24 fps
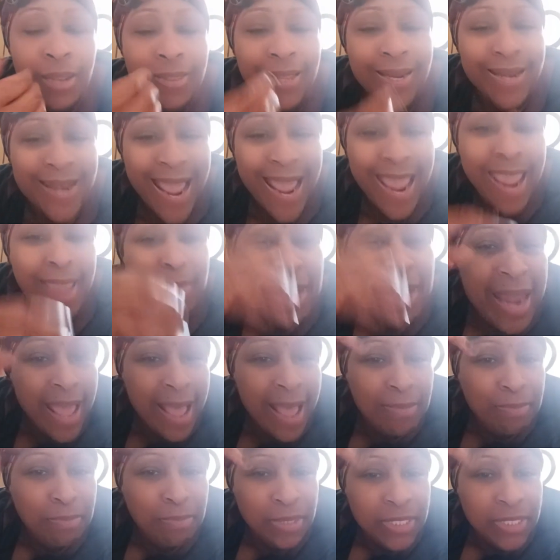The name of
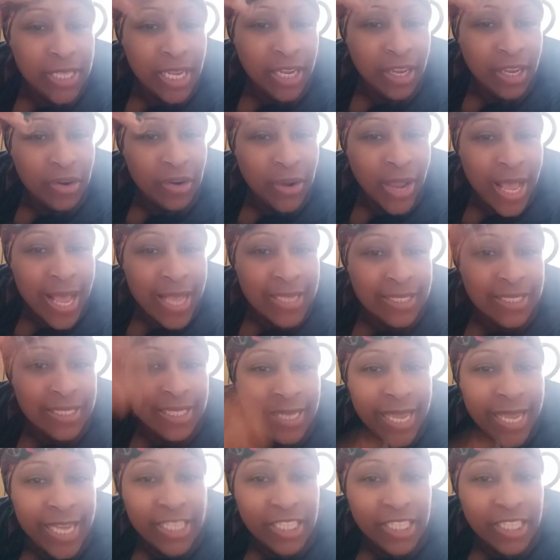that particular
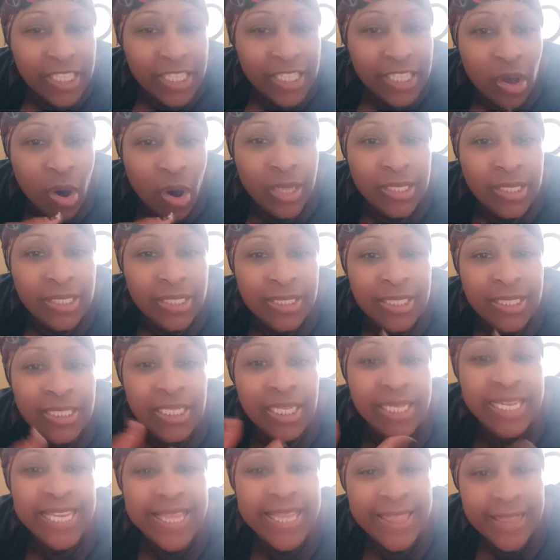constellation is called
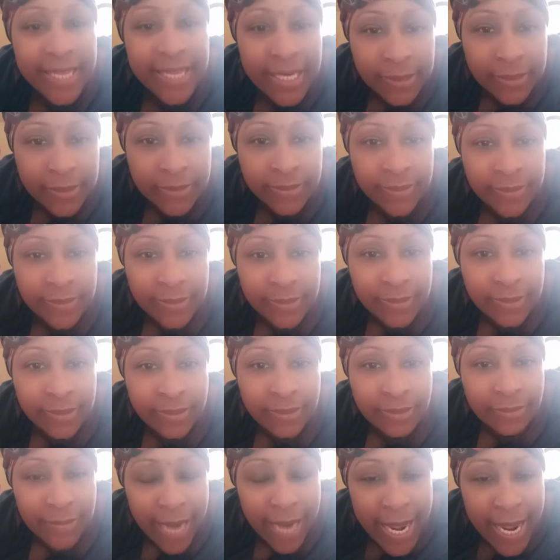Talitha,
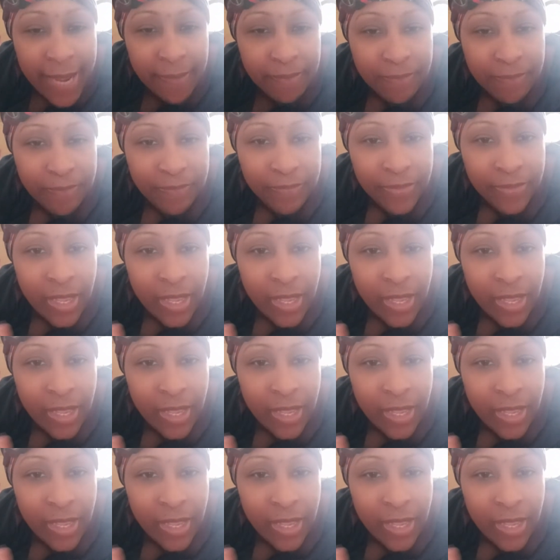right?